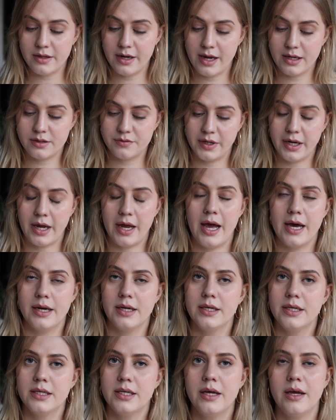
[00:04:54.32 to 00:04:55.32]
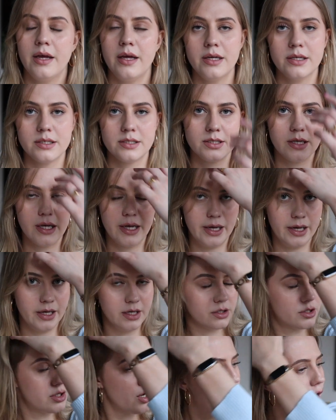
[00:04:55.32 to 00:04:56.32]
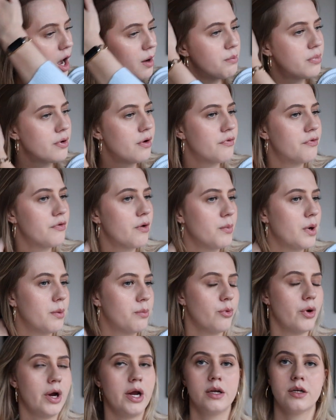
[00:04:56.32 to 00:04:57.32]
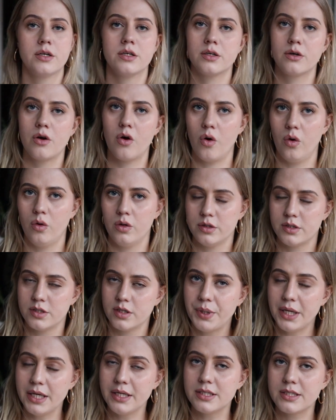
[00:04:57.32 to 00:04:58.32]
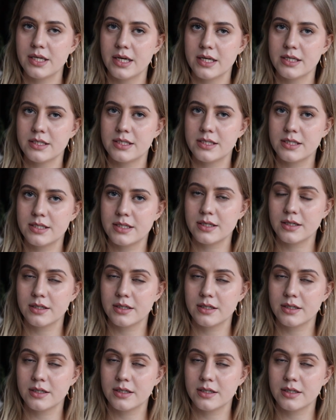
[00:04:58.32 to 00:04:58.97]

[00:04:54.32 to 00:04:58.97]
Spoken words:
the next thing I added is a top from a brand called Pieces.